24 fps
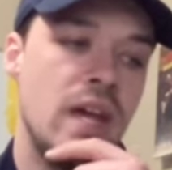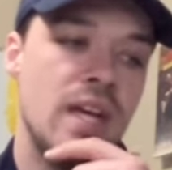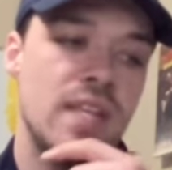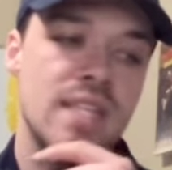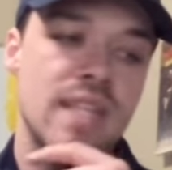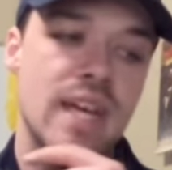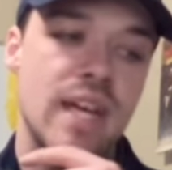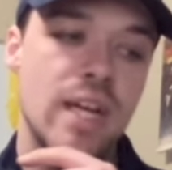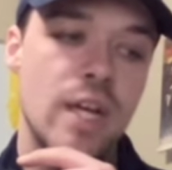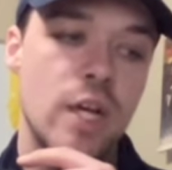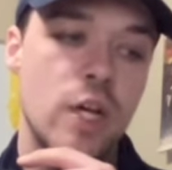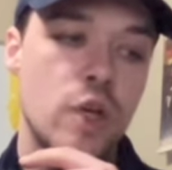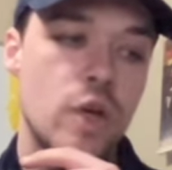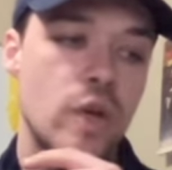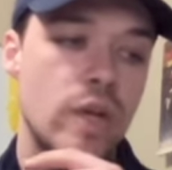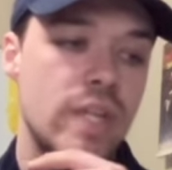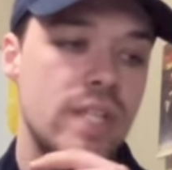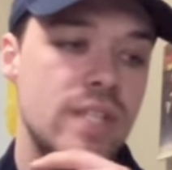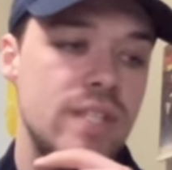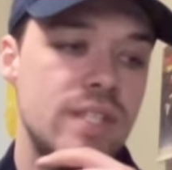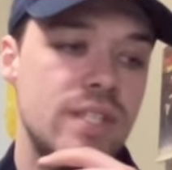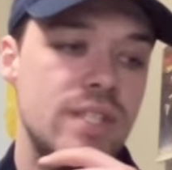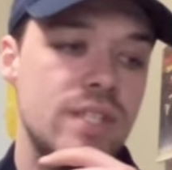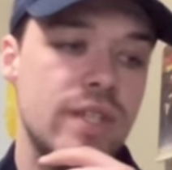It's got a
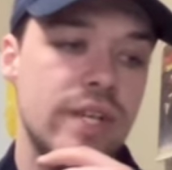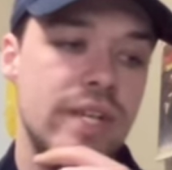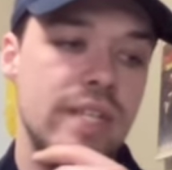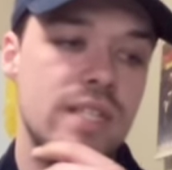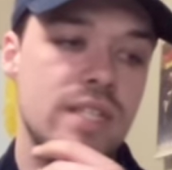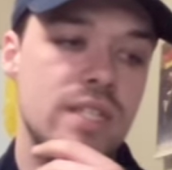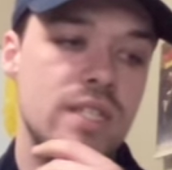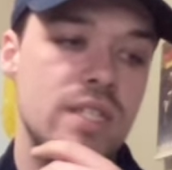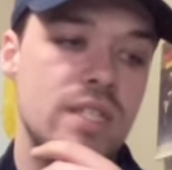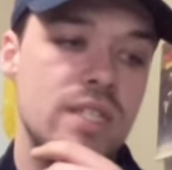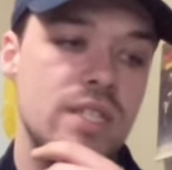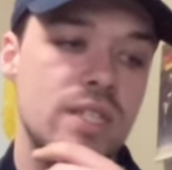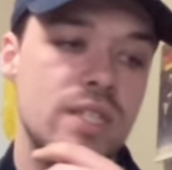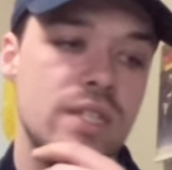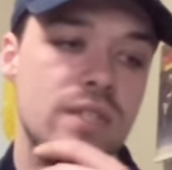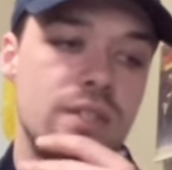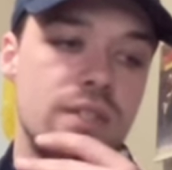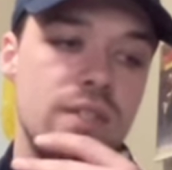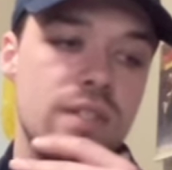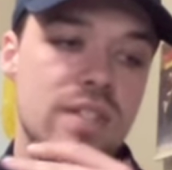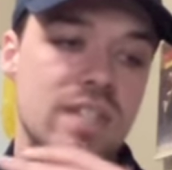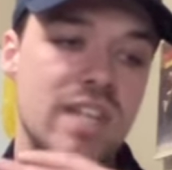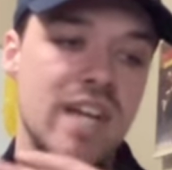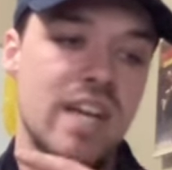crazy transition.
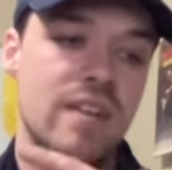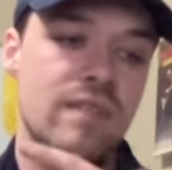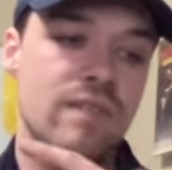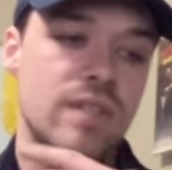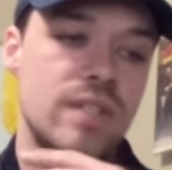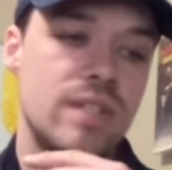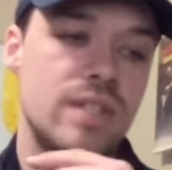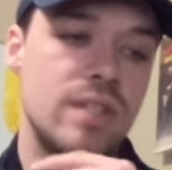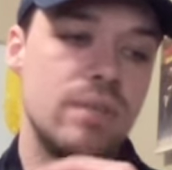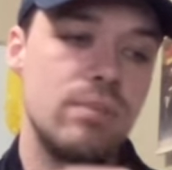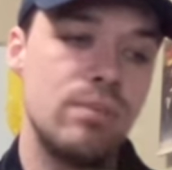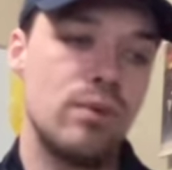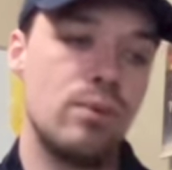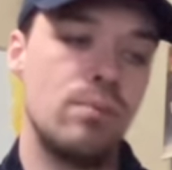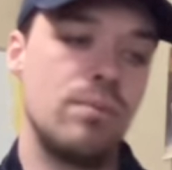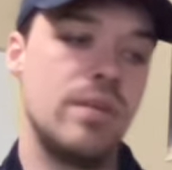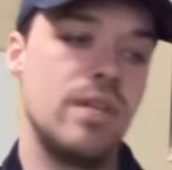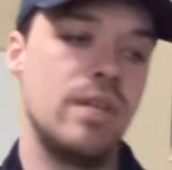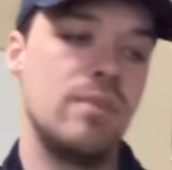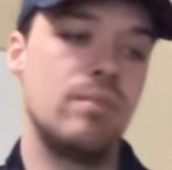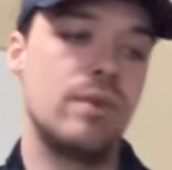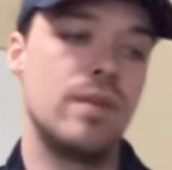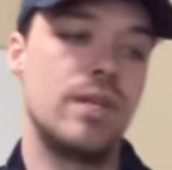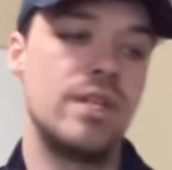It's kind of a simple
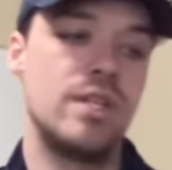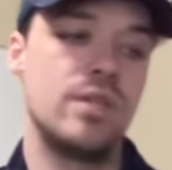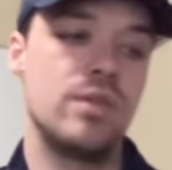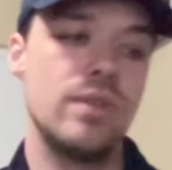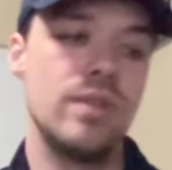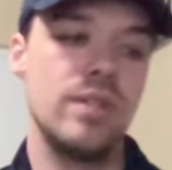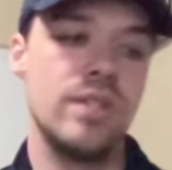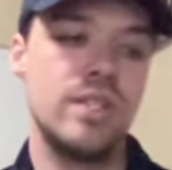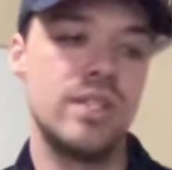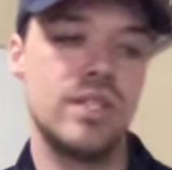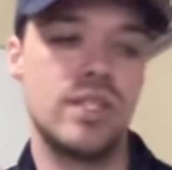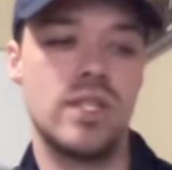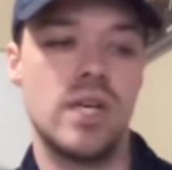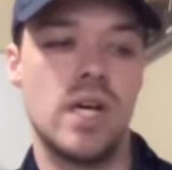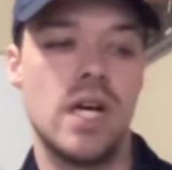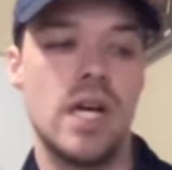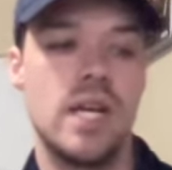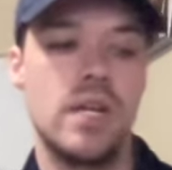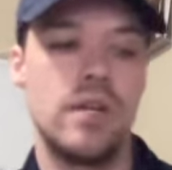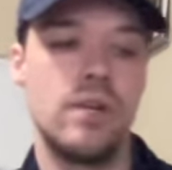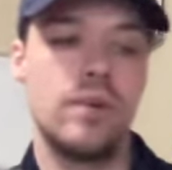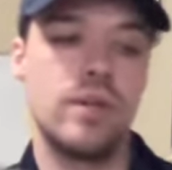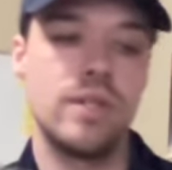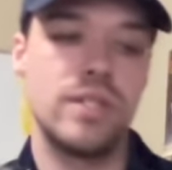beat, but he's really just
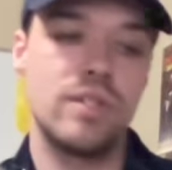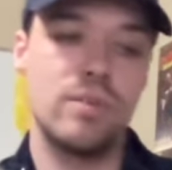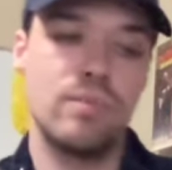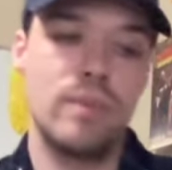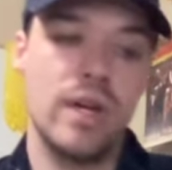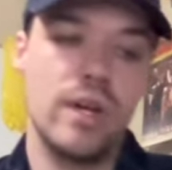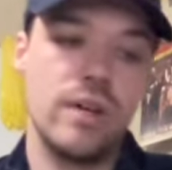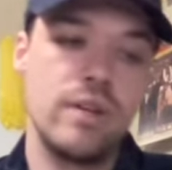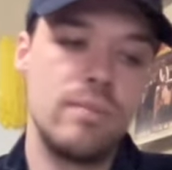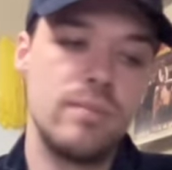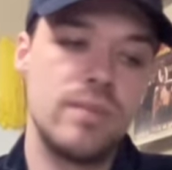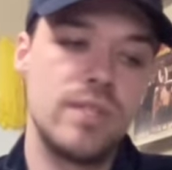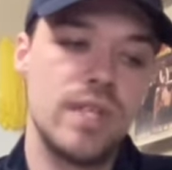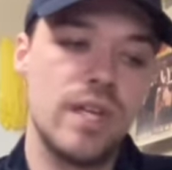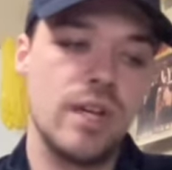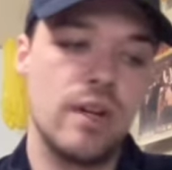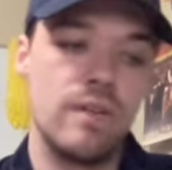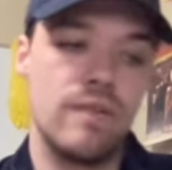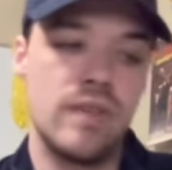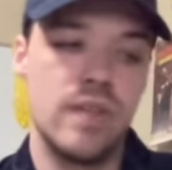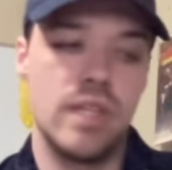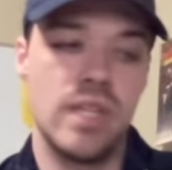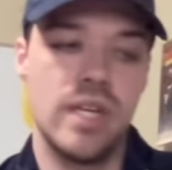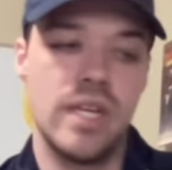talking to us about
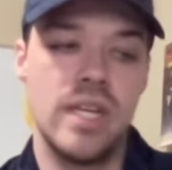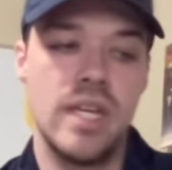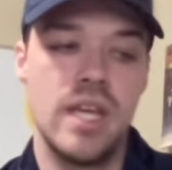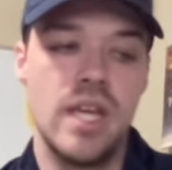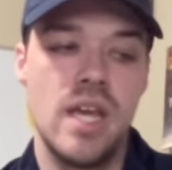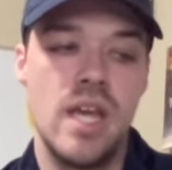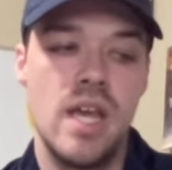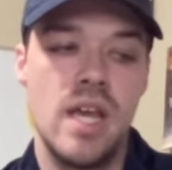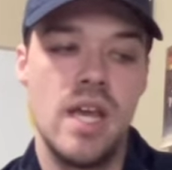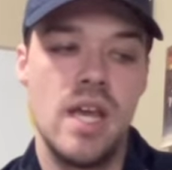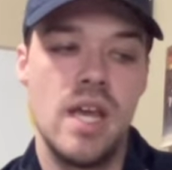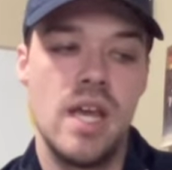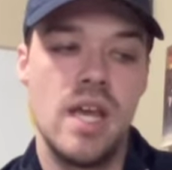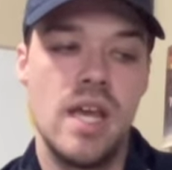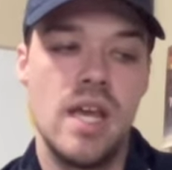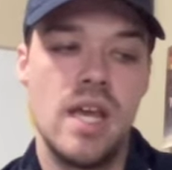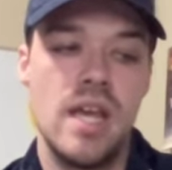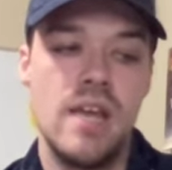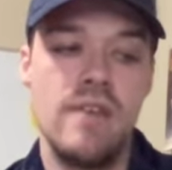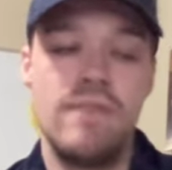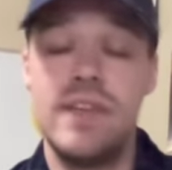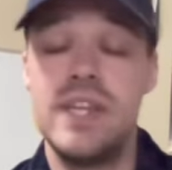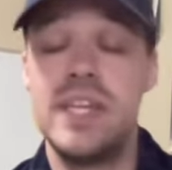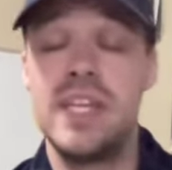himself and like
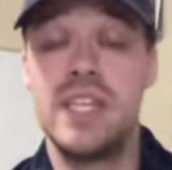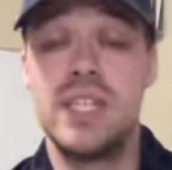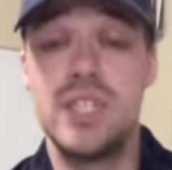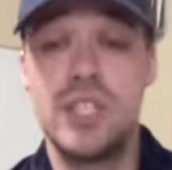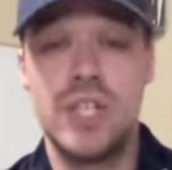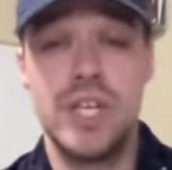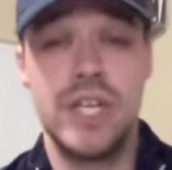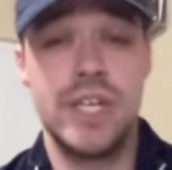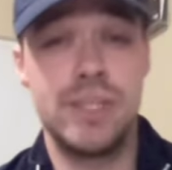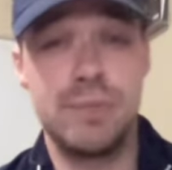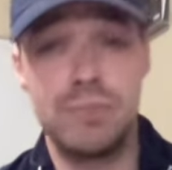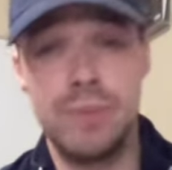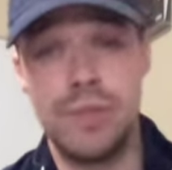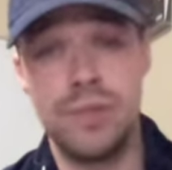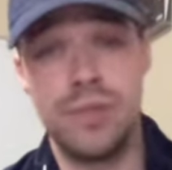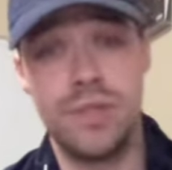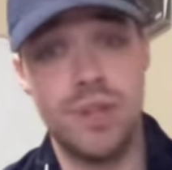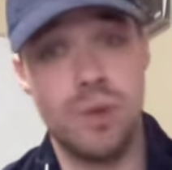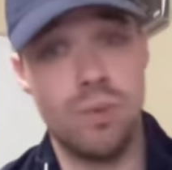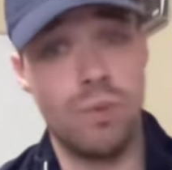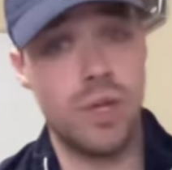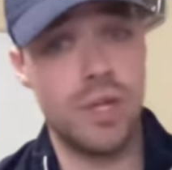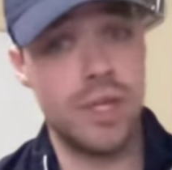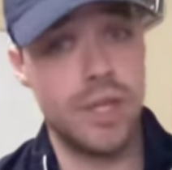if he didn't chase
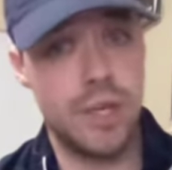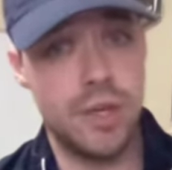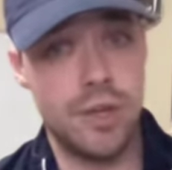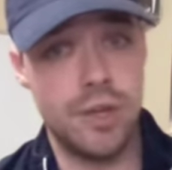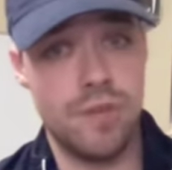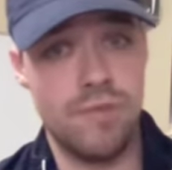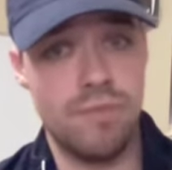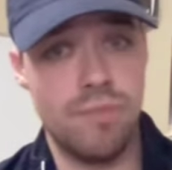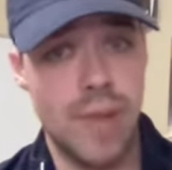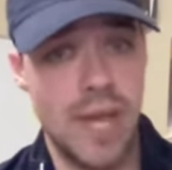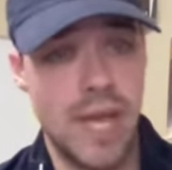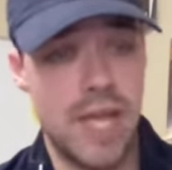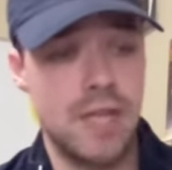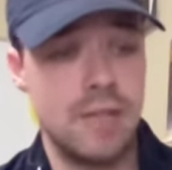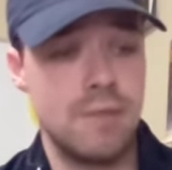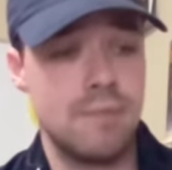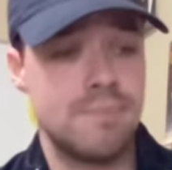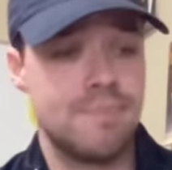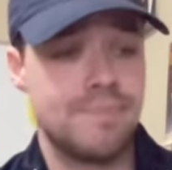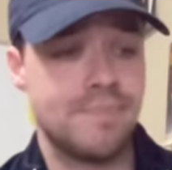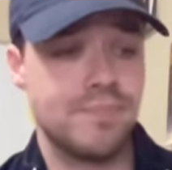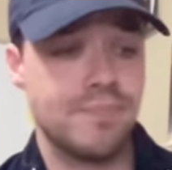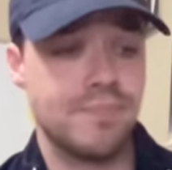music, what he could have been.